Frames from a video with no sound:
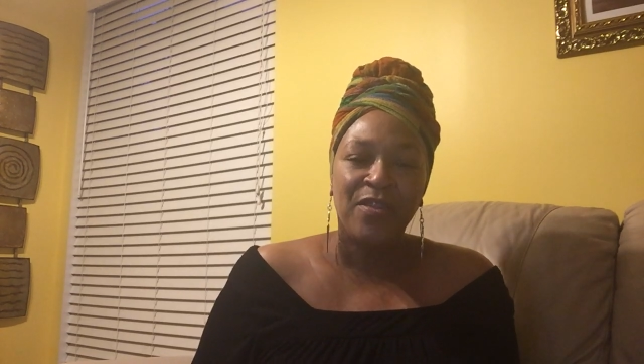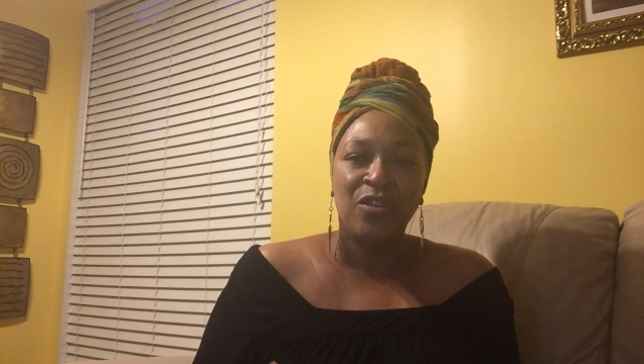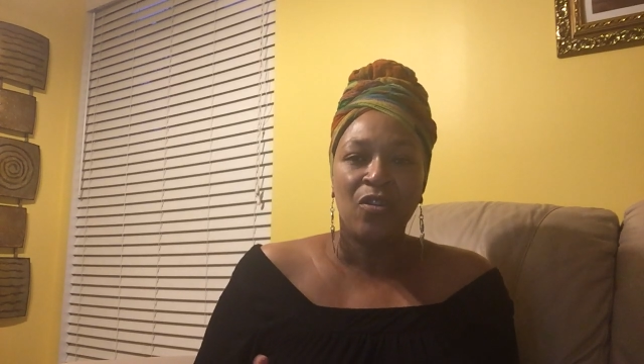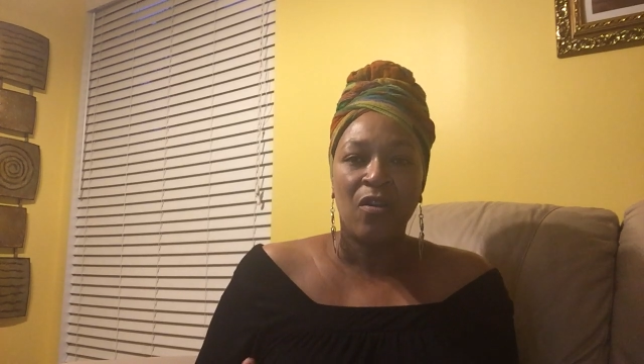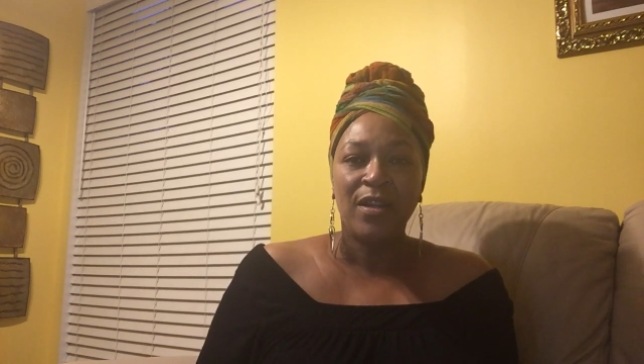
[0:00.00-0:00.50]
the
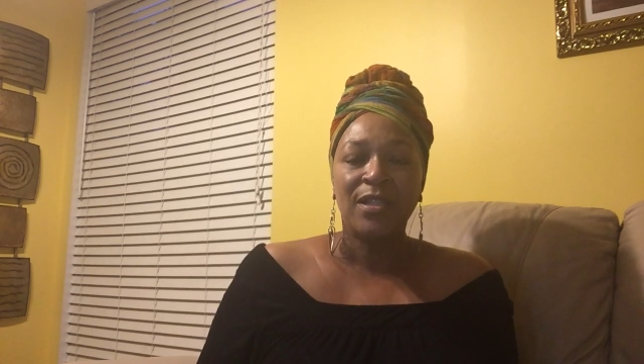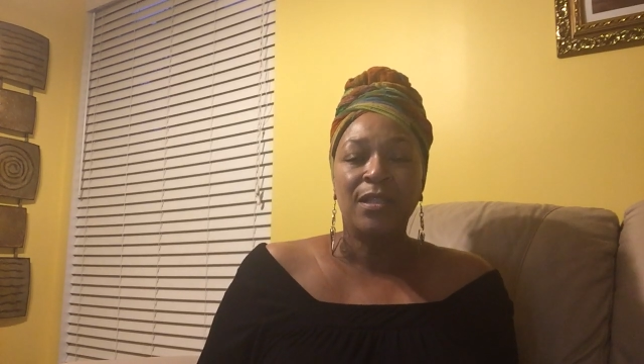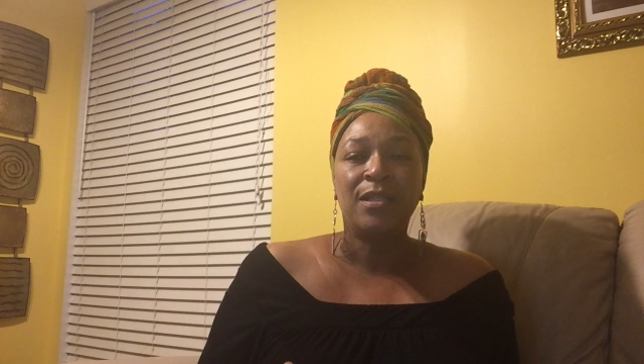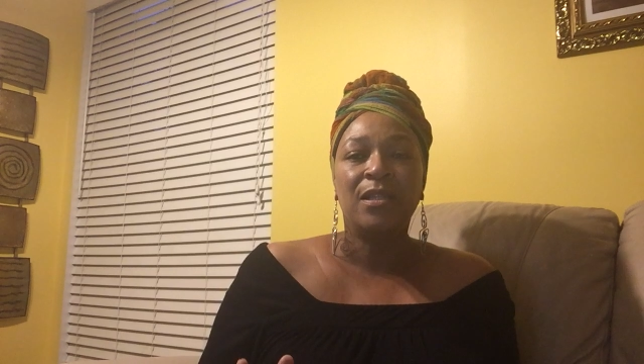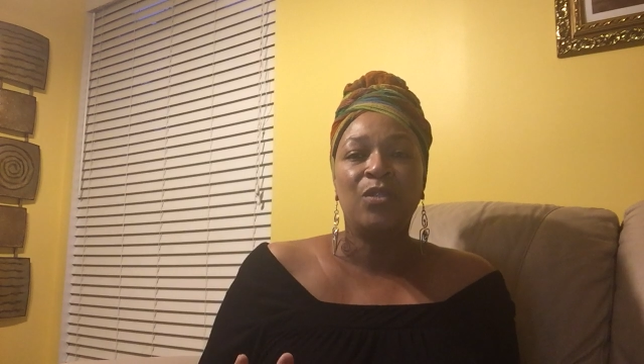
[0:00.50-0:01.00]

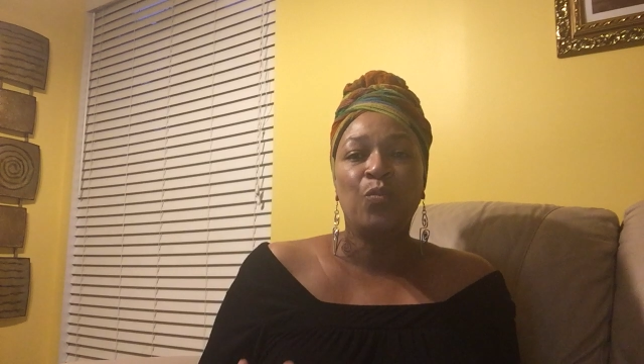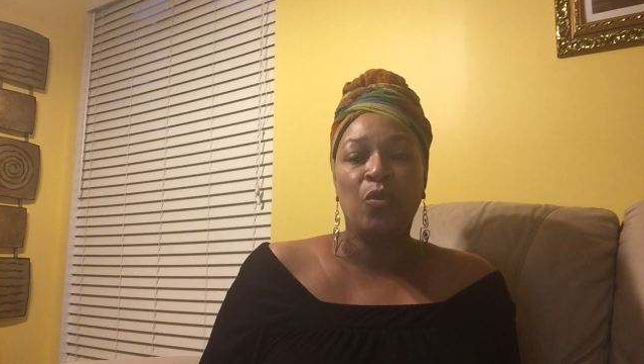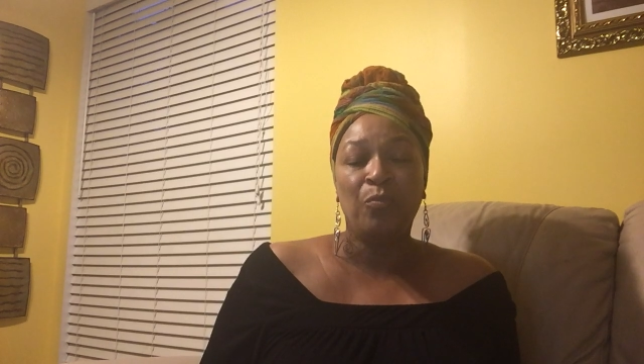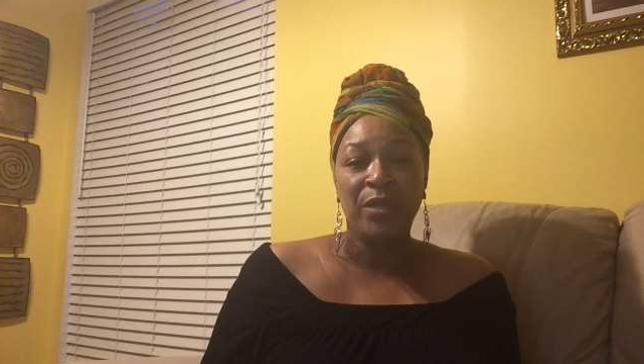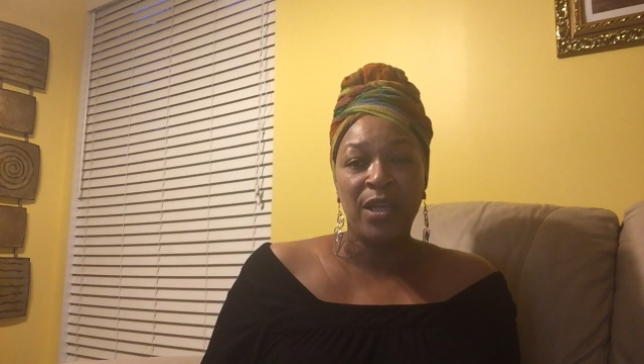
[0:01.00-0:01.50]
narcissist
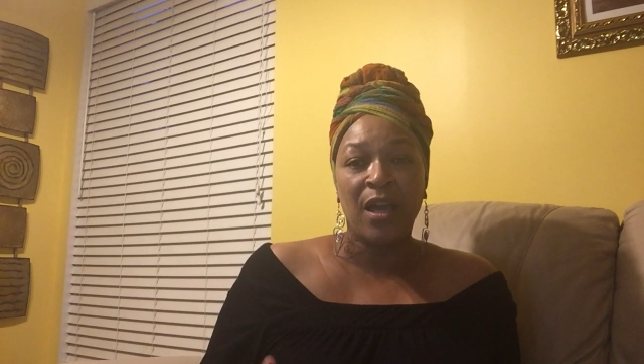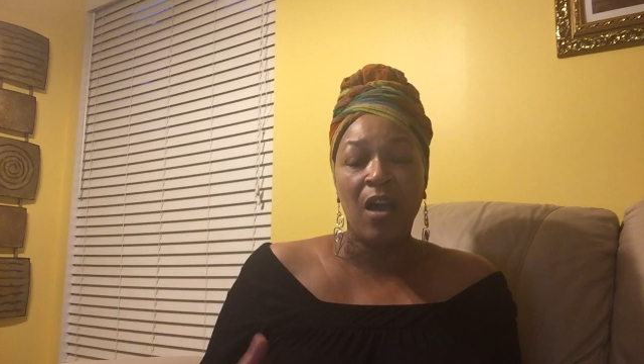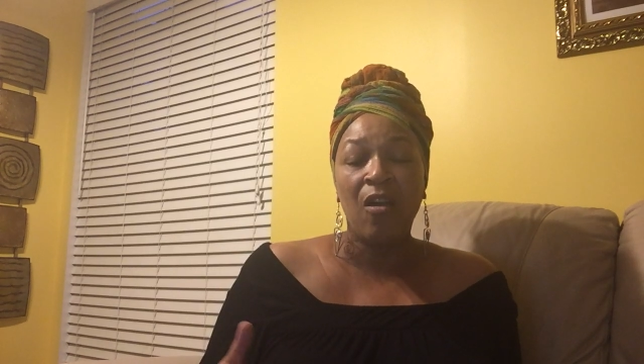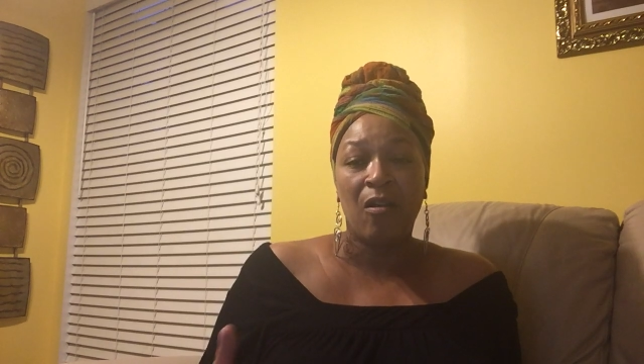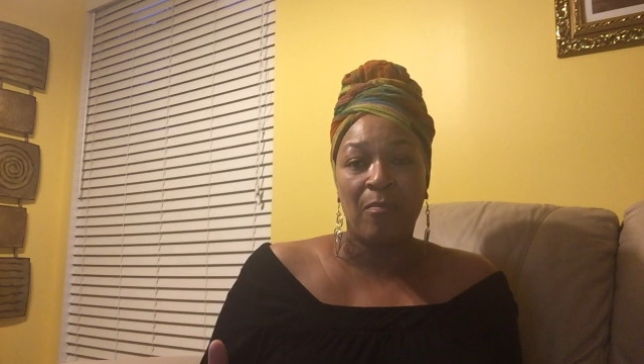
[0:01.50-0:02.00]
will
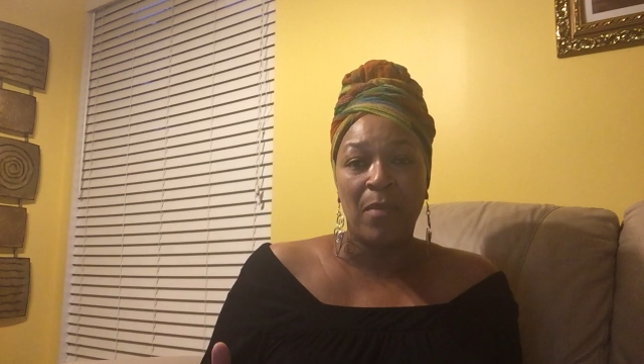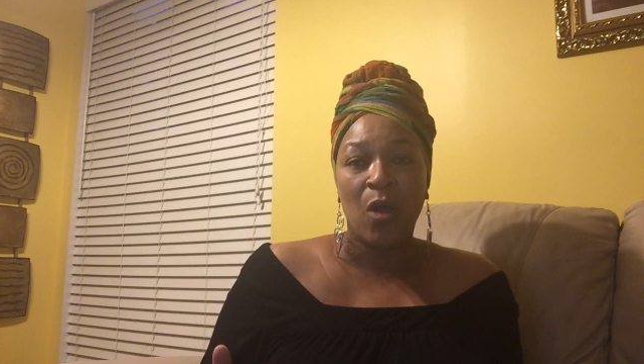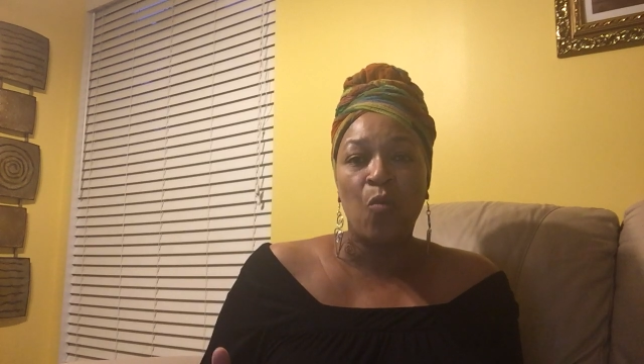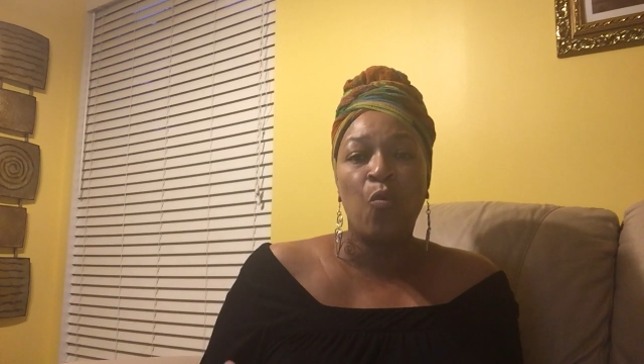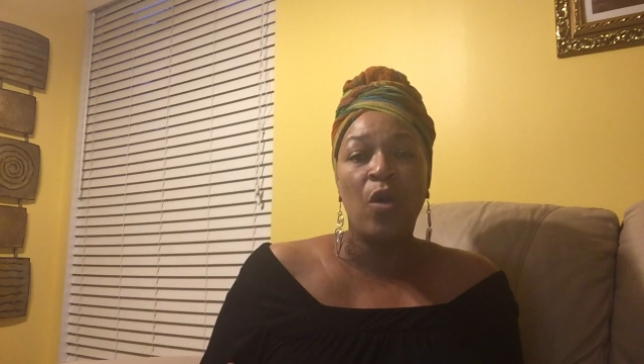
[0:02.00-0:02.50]
become
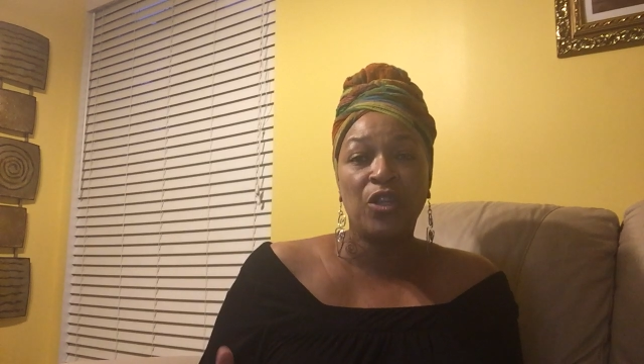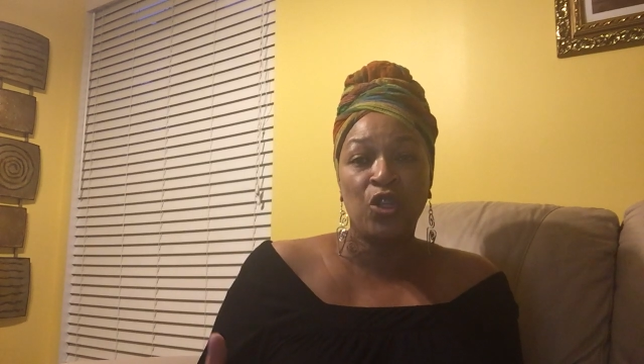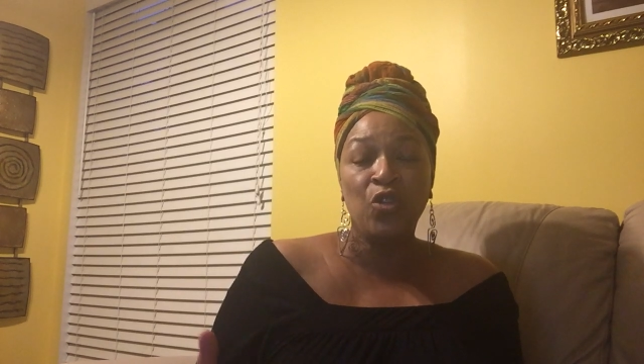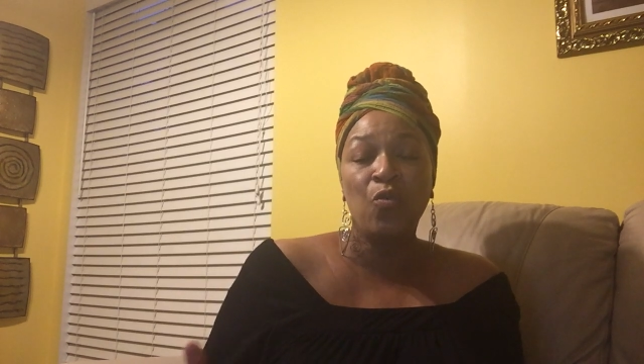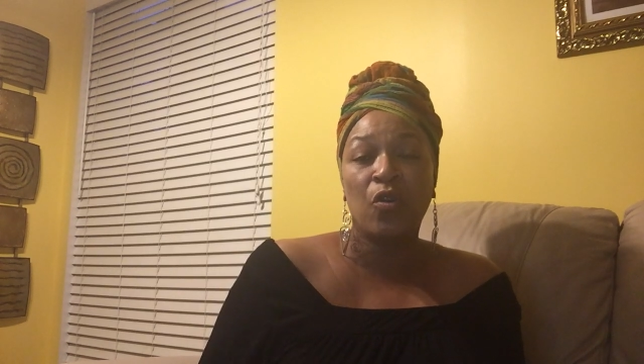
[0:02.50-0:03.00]
what
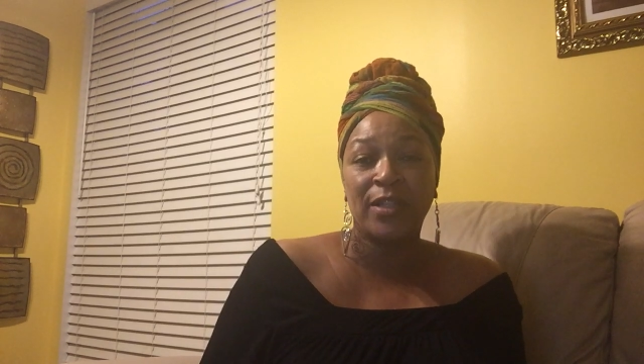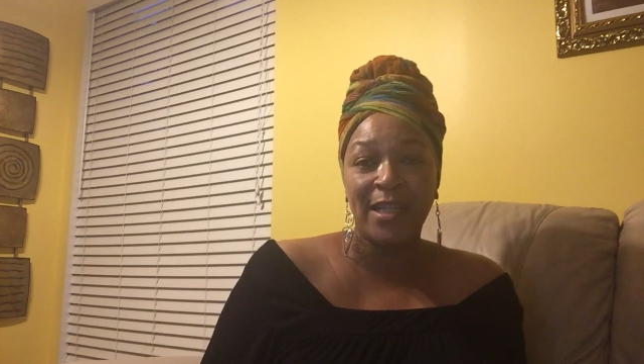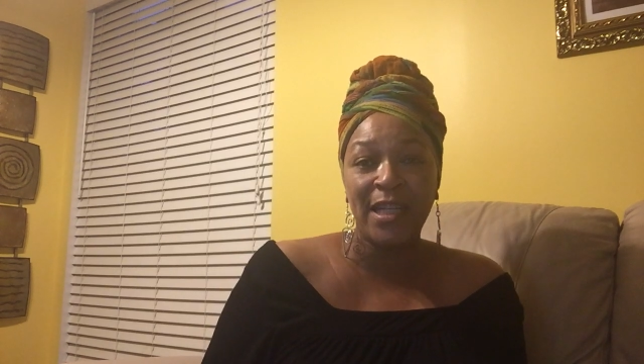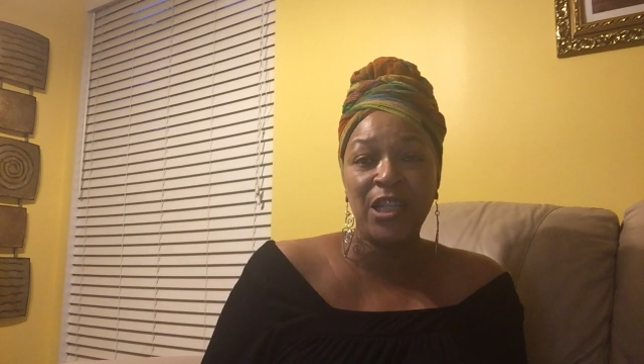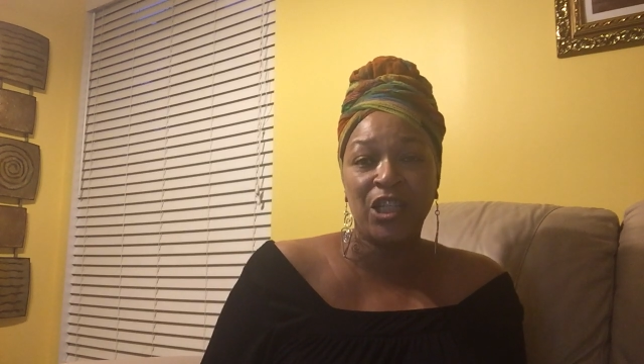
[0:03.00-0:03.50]
you are
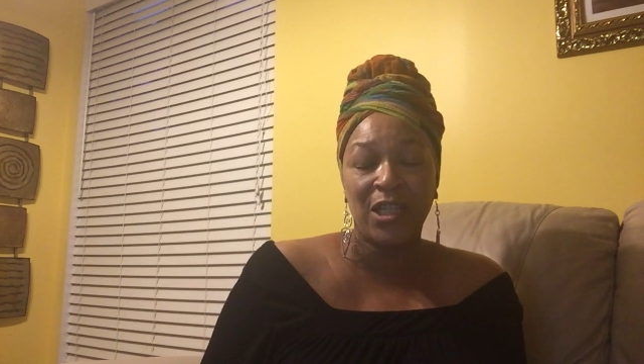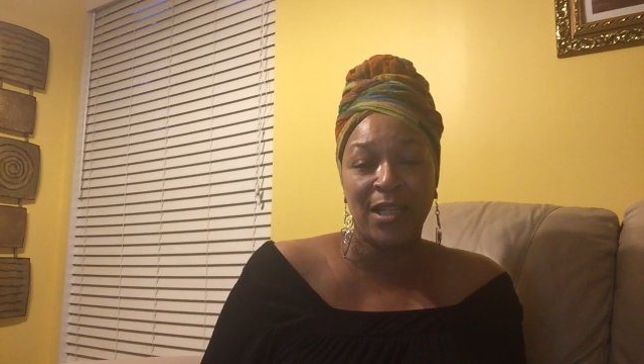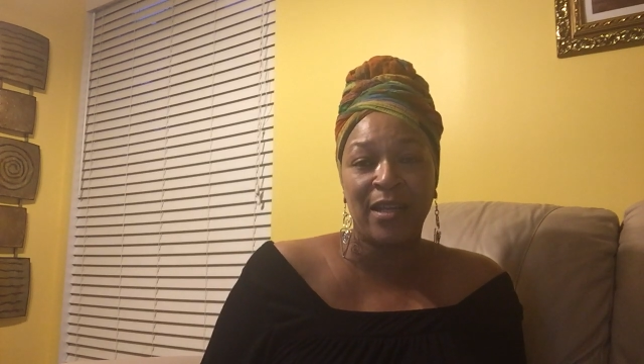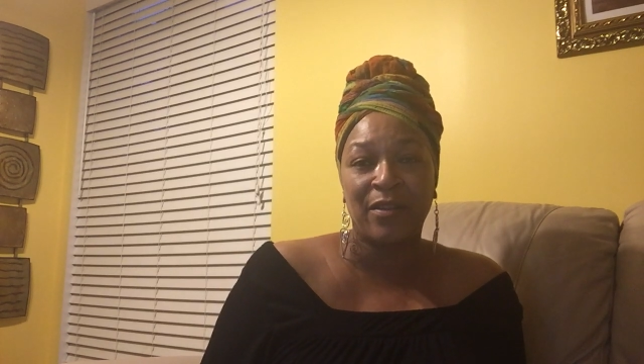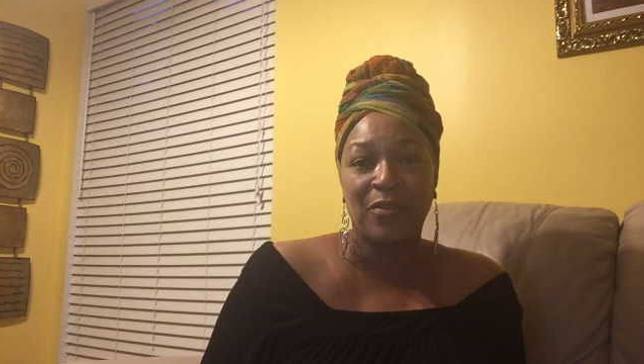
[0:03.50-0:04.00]

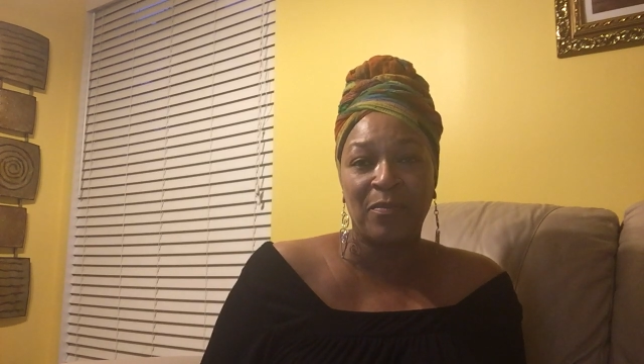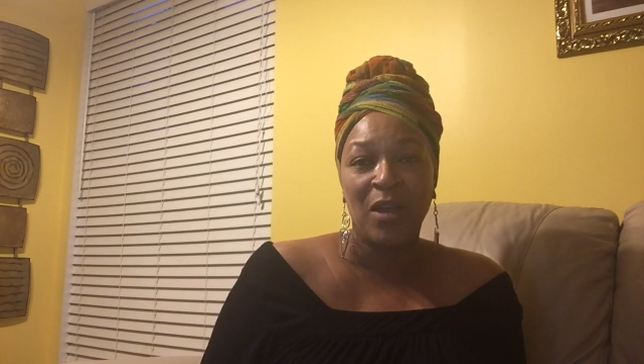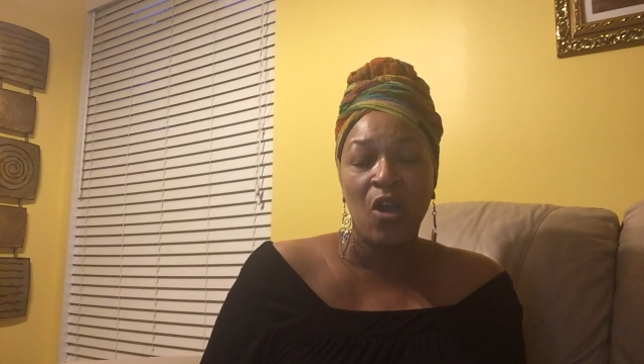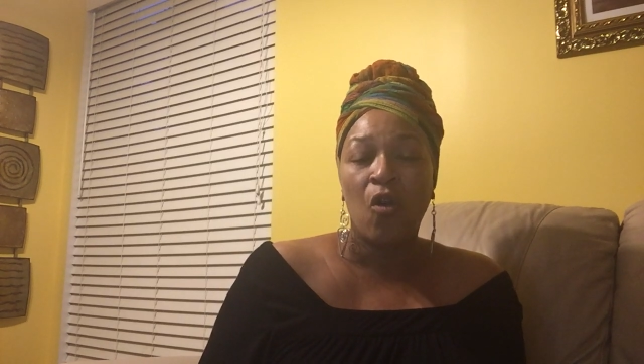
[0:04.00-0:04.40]
teaching him